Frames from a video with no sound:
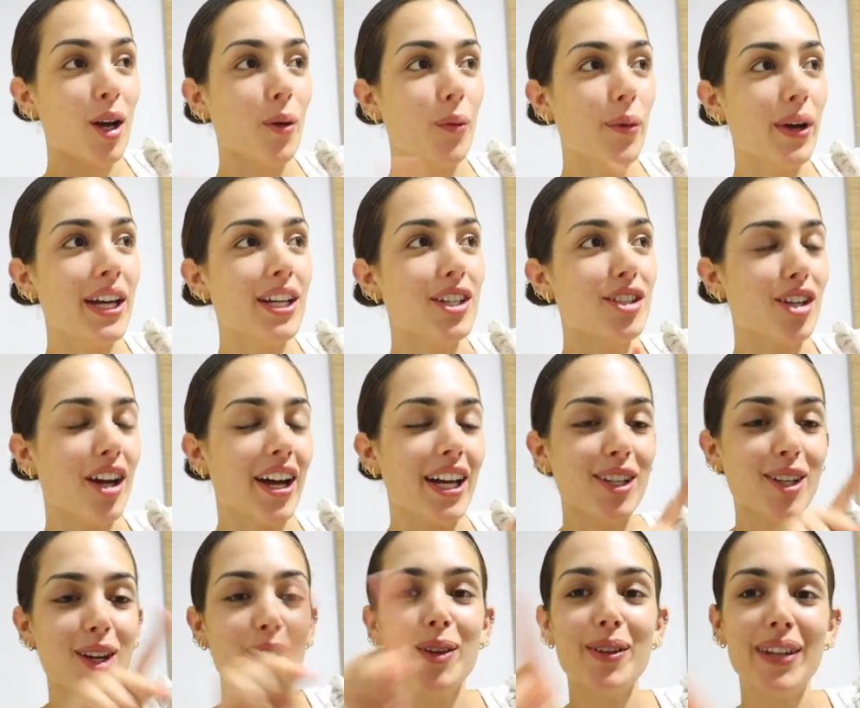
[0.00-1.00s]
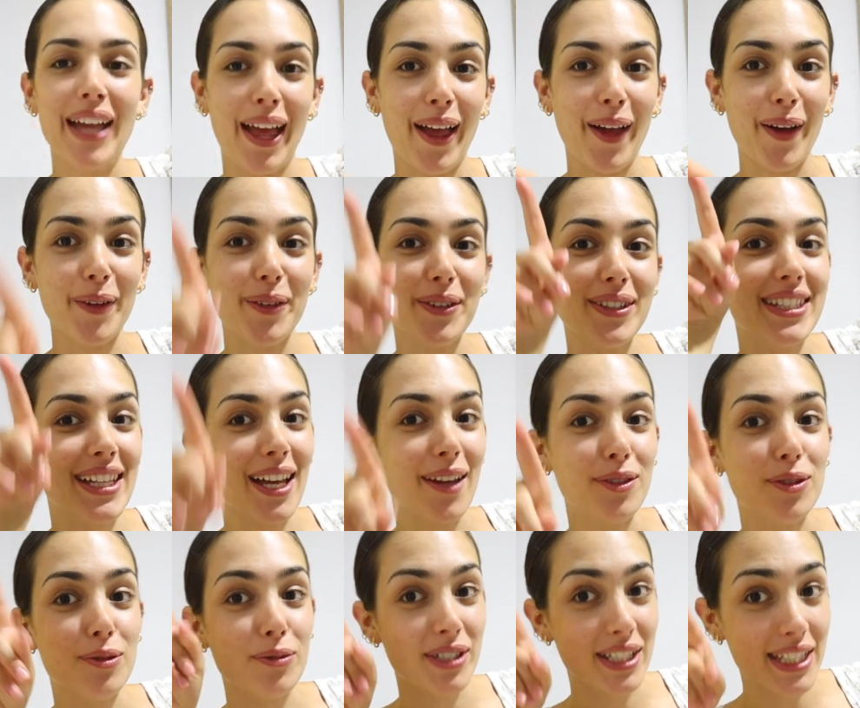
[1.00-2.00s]
which I know now
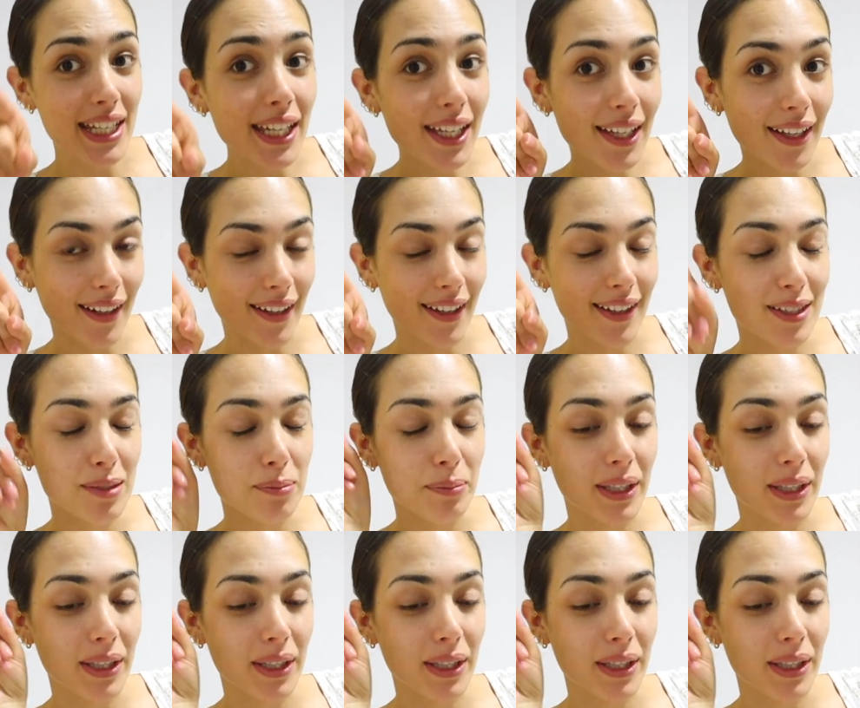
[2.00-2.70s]
sounds ridiculous